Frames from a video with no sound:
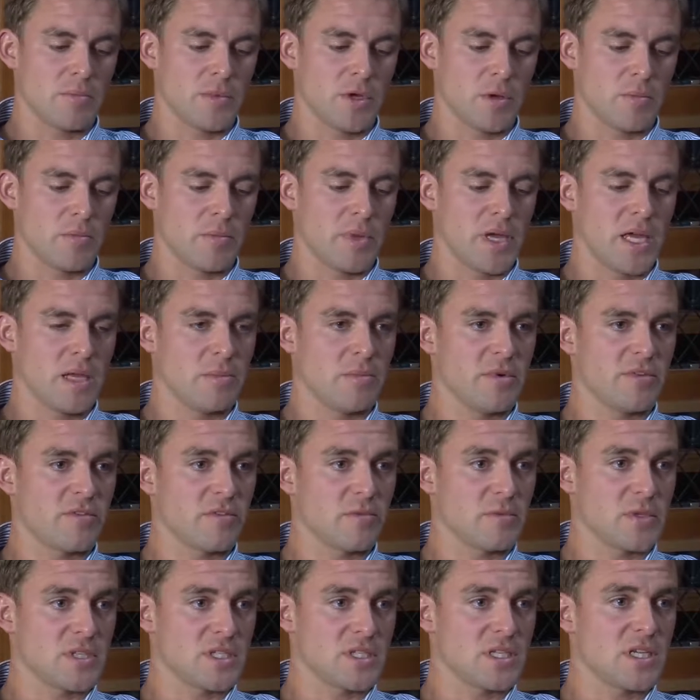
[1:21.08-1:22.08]
on paper
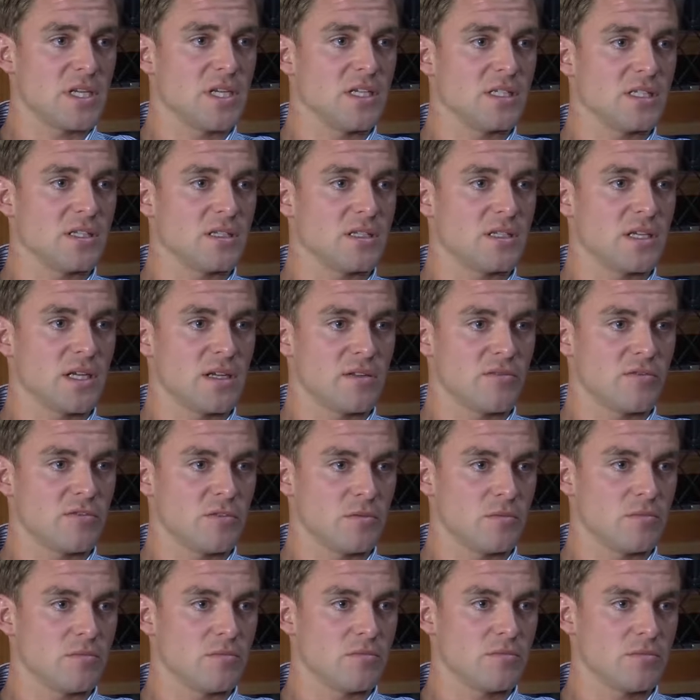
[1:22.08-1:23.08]
from the season and
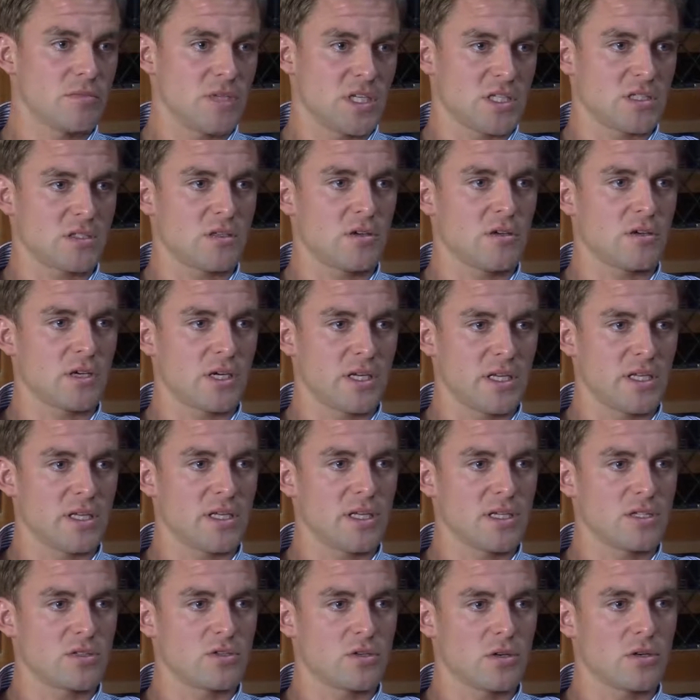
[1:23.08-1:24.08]
from historically
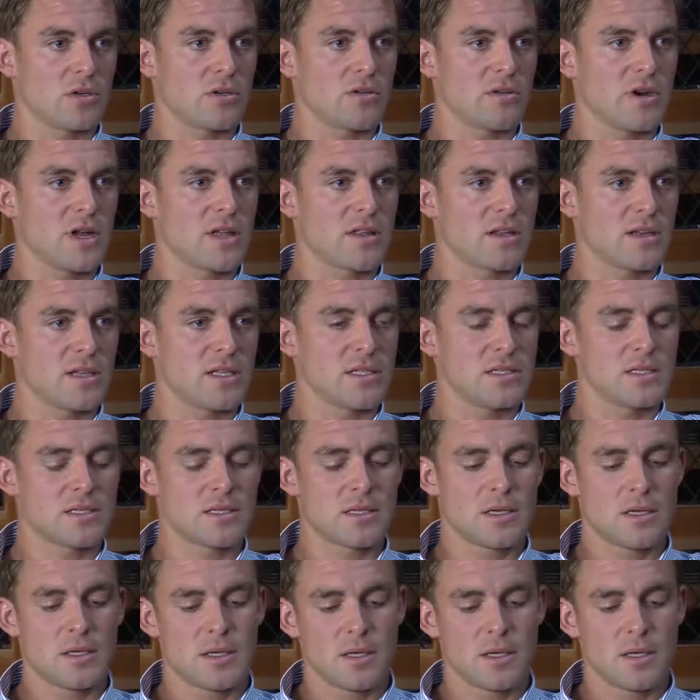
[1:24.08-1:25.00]
they're stronger athletes.